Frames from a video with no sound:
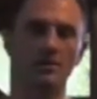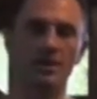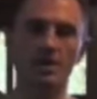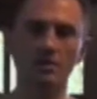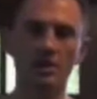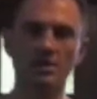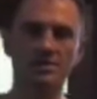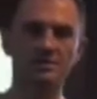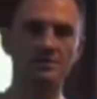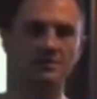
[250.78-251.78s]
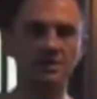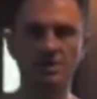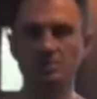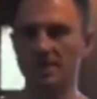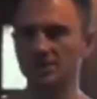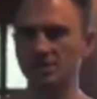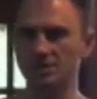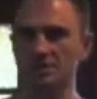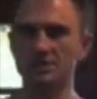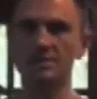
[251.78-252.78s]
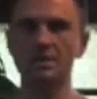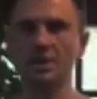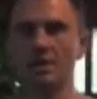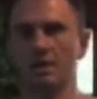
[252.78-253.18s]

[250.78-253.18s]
There are lots of suspensions,